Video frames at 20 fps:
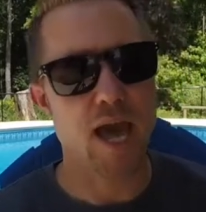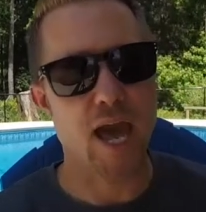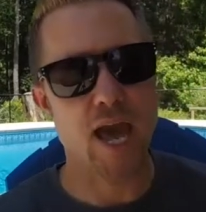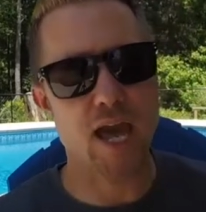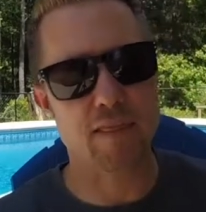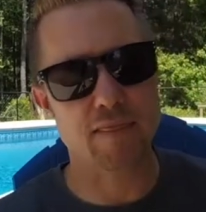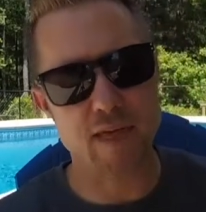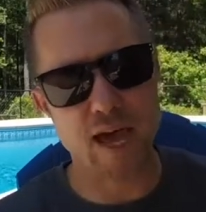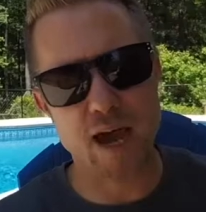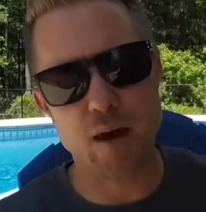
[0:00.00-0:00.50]

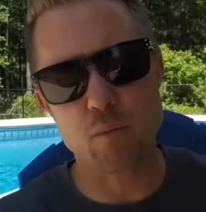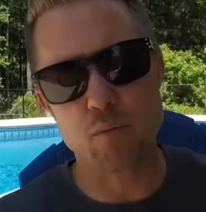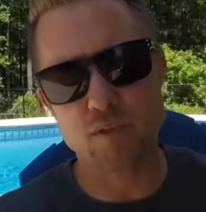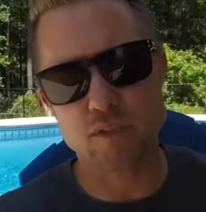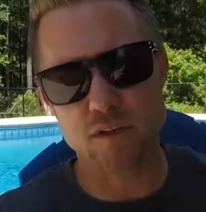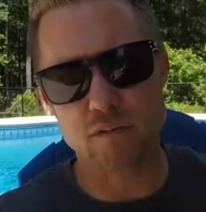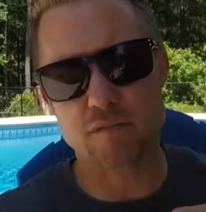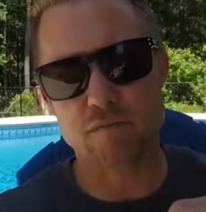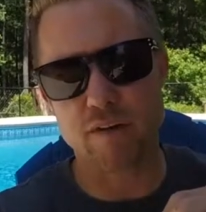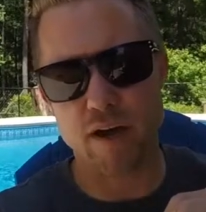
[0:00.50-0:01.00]
And that
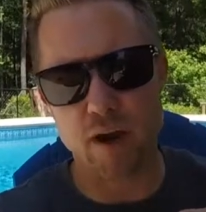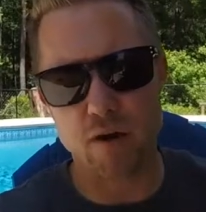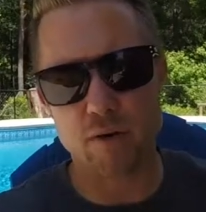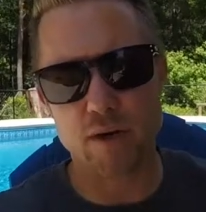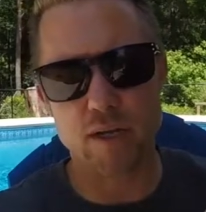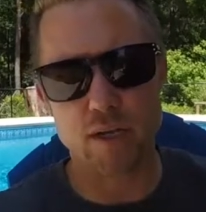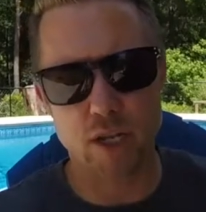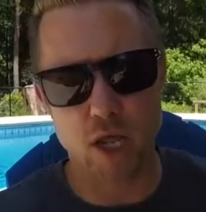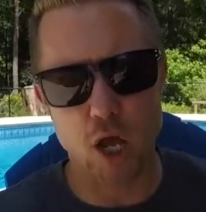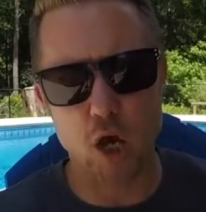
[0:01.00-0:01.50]
was a
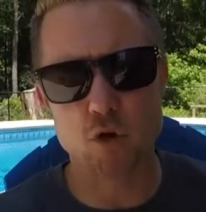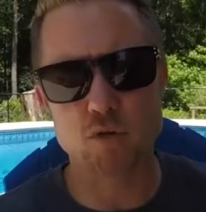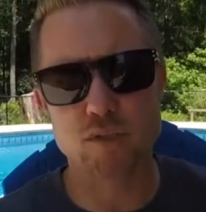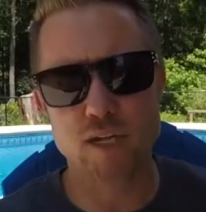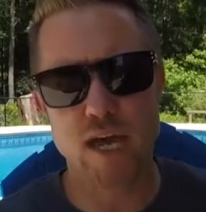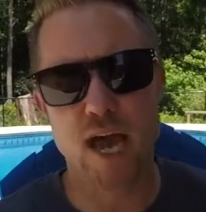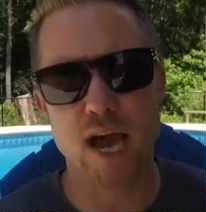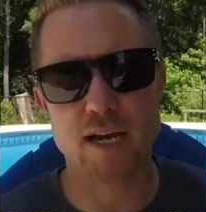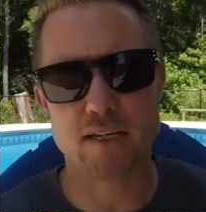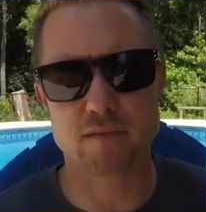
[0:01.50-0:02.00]
very low
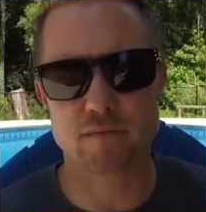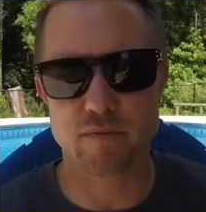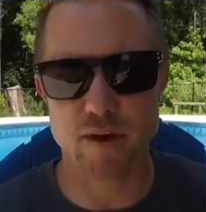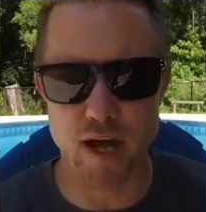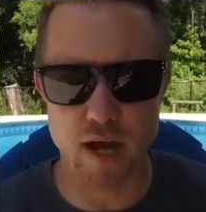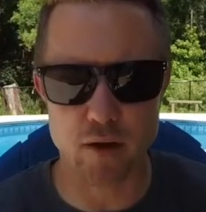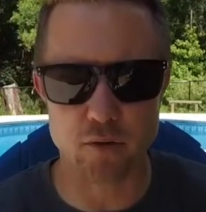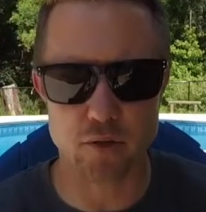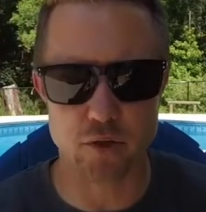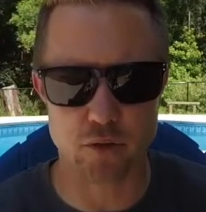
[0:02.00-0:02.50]
tax
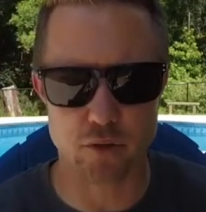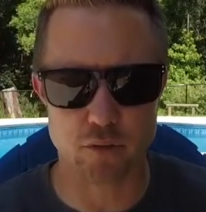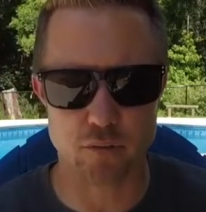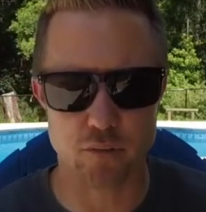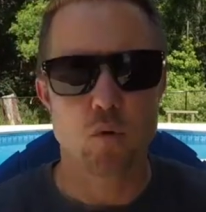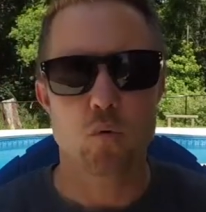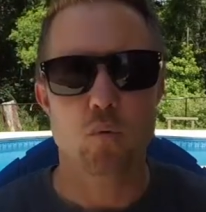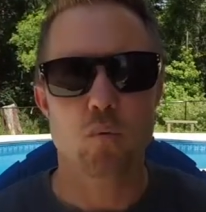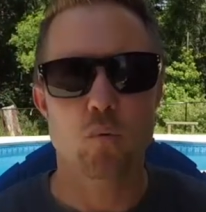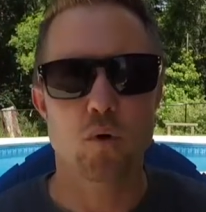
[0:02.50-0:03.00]
value.
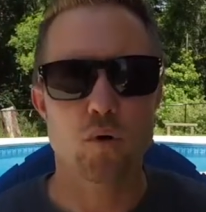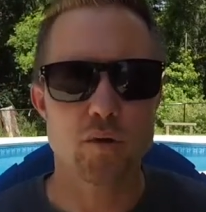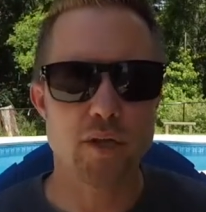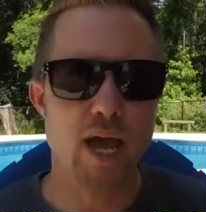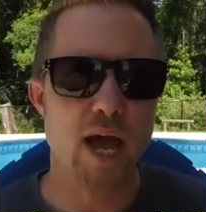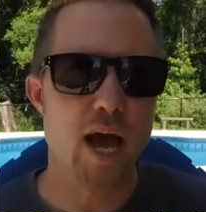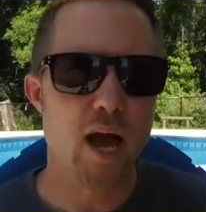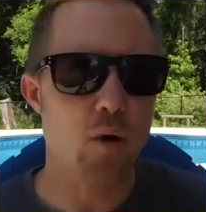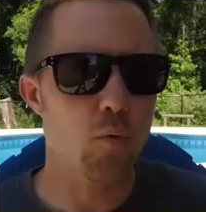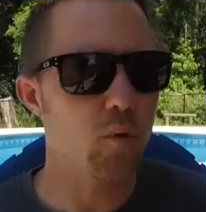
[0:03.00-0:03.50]
Well,
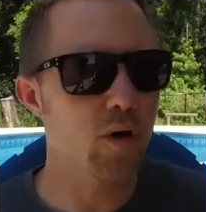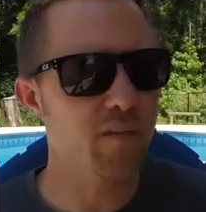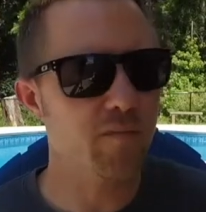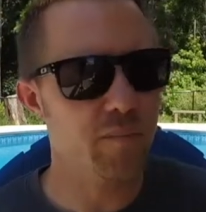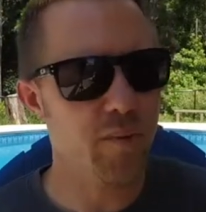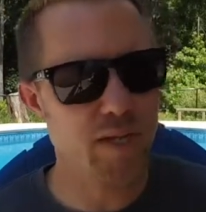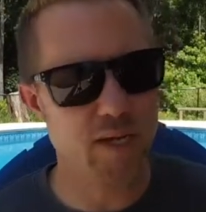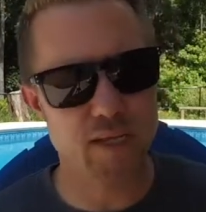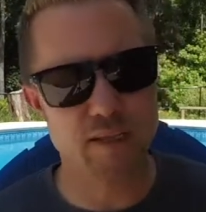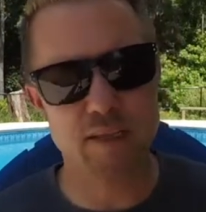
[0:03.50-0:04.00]
now we've
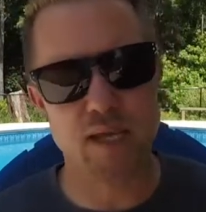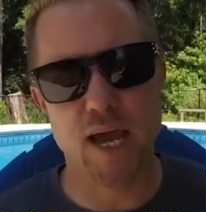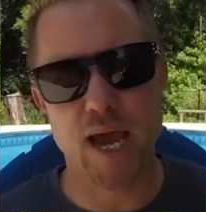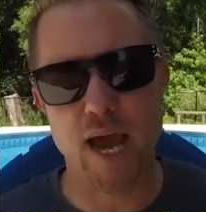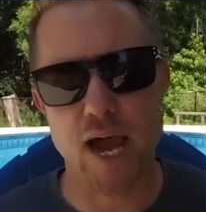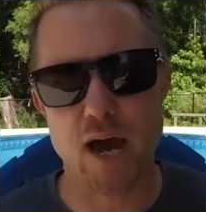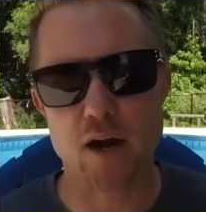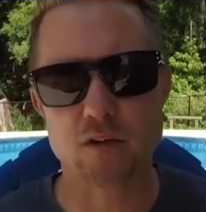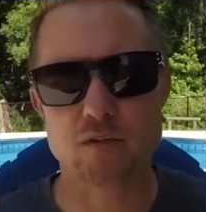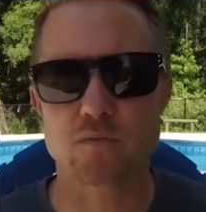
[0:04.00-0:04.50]
been in the
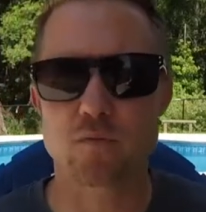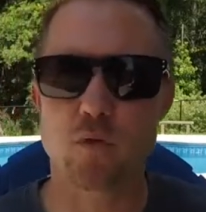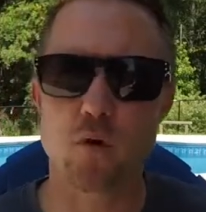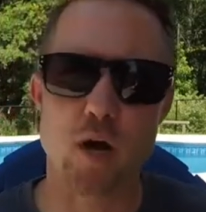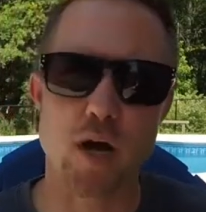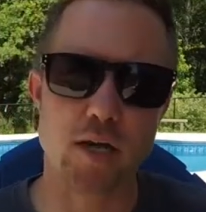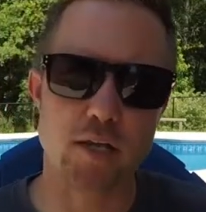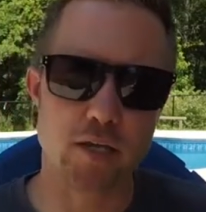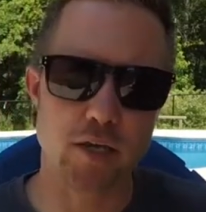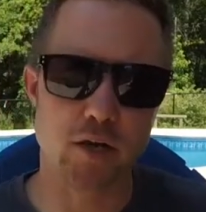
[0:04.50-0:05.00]
house for
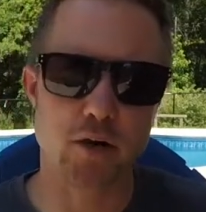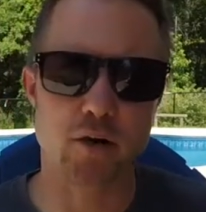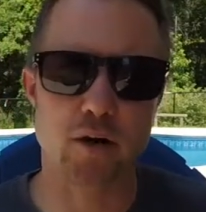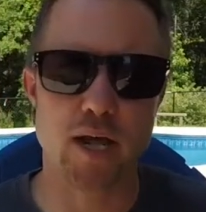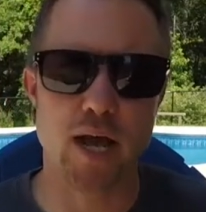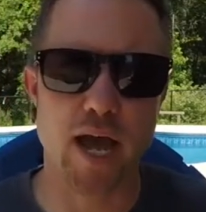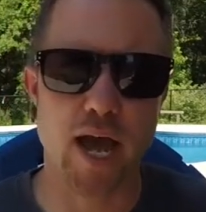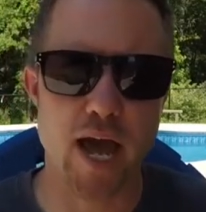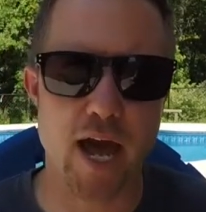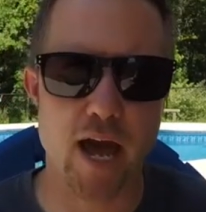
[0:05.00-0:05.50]
a year and
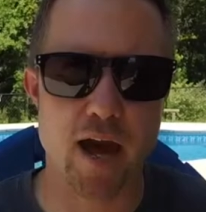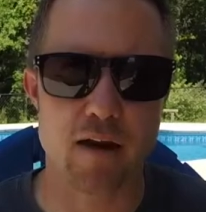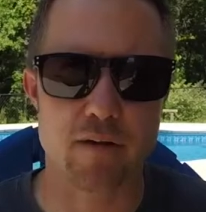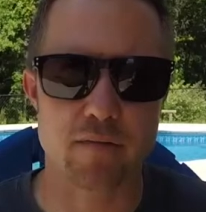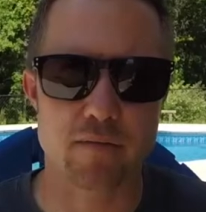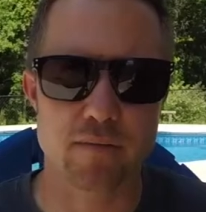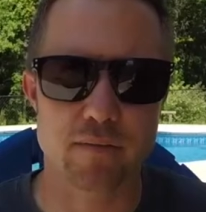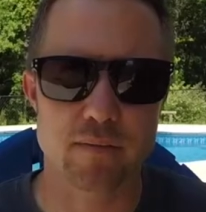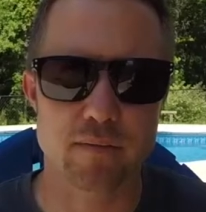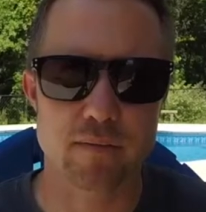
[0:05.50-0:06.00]
a half.